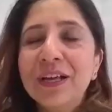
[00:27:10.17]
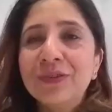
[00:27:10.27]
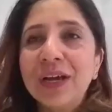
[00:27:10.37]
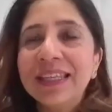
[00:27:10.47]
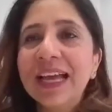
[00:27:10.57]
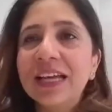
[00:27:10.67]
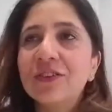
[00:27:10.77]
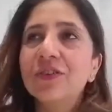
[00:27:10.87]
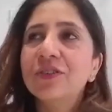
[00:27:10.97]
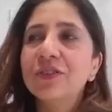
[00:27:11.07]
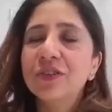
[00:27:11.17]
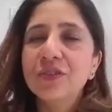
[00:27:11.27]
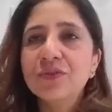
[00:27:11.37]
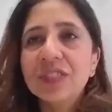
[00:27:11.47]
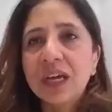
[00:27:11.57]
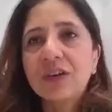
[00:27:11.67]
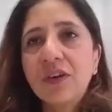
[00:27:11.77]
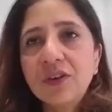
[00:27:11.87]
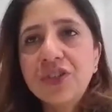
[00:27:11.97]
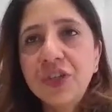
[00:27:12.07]
So I think as long as you use
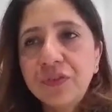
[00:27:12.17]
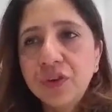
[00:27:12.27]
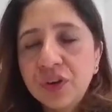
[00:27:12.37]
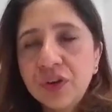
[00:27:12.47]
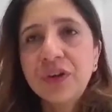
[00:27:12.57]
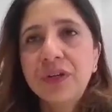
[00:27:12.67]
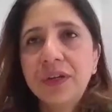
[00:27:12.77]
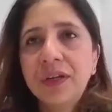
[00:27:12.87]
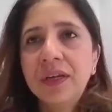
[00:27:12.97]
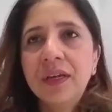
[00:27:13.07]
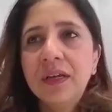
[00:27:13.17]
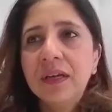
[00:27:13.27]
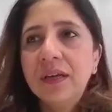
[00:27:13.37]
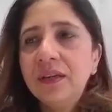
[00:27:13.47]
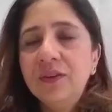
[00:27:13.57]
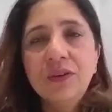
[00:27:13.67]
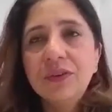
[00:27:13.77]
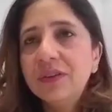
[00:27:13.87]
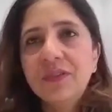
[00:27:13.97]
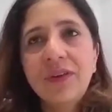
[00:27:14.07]
technology for good, you're
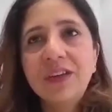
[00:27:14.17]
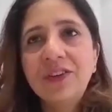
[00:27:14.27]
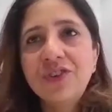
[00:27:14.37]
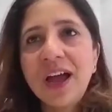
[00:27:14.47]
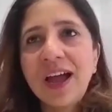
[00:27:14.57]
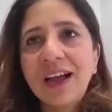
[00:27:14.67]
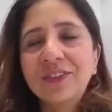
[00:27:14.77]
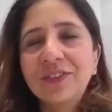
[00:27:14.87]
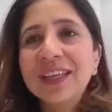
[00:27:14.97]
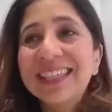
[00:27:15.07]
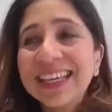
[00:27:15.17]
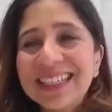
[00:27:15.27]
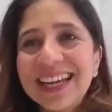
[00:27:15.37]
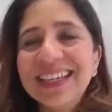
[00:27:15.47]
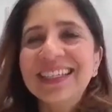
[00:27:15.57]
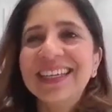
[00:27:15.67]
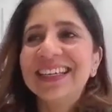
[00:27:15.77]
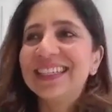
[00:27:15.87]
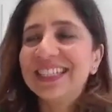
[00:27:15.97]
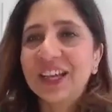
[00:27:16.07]
on the right track. So it's exciting.
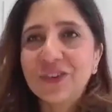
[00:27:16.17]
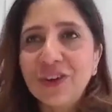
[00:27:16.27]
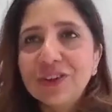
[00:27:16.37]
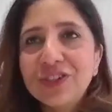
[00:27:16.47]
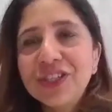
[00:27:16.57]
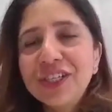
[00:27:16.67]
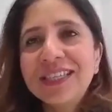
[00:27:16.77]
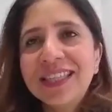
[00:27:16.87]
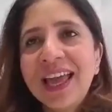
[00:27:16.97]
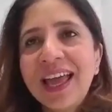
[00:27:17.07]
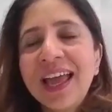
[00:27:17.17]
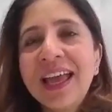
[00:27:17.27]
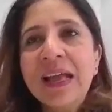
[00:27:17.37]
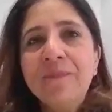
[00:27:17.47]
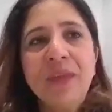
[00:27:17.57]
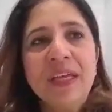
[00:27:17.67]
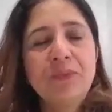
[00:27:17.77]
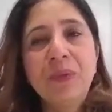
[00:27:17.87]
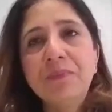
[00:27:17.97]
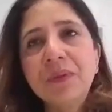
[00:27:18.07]
It's technology is there.
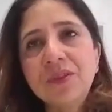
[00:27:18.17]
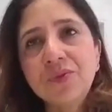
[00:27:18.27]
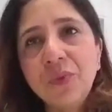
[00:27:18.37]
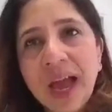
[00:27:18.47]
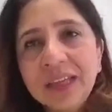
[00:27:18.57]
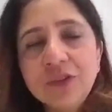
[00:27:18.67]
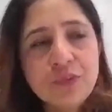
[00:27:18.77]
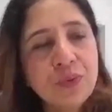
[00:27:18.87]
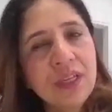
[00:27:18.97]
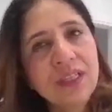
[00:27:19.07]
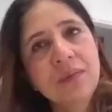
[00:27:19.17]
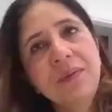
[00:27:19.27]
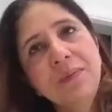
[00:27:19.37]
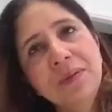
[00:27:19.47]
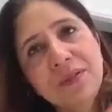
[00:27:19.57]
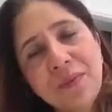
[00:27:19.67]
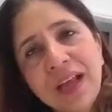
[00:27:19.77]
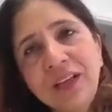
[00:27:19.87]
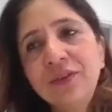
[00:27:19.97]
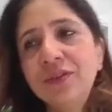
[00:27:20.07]
It's people's values, pulling the people's
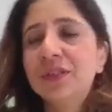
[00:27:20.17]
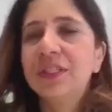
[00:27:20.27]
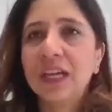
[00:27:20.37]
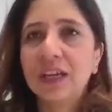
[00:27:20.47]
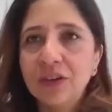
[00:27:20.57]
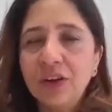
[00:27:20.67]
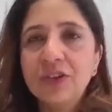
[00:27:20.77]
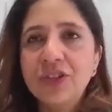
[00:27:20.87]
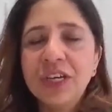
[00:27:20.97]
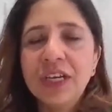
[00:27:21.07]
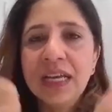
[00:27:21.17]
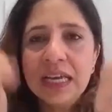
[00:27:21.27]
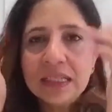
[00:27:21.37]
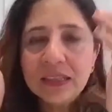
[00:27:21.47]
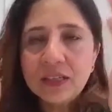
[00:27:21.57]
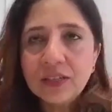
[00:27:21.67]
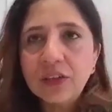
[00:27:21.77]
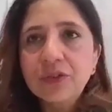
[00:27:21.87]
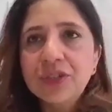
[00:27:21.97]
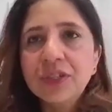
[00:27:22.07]
values, technology, the
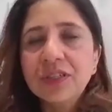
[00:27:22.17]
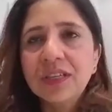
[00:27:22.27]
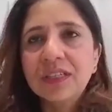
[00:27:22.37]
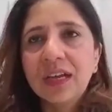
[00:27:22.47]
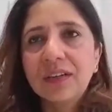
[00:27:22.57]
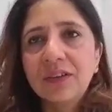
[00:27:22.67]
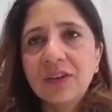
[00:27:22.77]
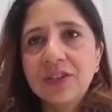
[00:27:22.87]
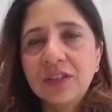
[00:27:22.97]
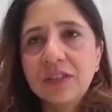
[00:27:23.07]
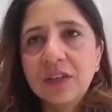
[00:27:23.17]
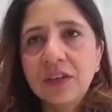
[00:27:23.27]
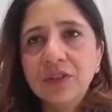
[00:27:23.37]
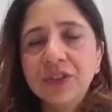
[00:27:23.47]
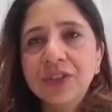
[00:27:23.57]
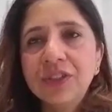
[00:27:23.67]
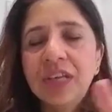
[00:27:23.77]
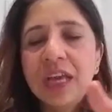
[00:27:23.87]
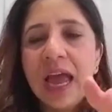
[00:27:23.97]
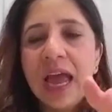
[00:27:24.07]
solutions, the technological solutions.
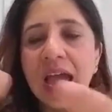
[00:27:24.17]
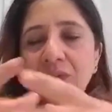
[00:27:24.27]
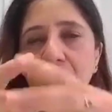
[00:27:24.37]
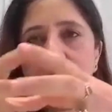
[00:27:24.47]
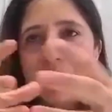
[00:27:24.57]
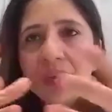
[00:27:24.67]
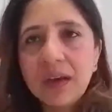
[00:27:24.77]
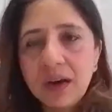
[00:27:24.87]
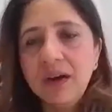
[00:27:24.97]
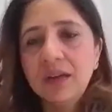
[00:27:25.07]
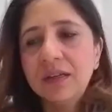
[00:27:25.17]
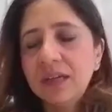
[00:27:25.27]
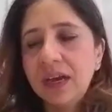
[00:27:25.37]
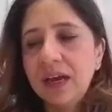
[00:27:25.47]
And where we can't,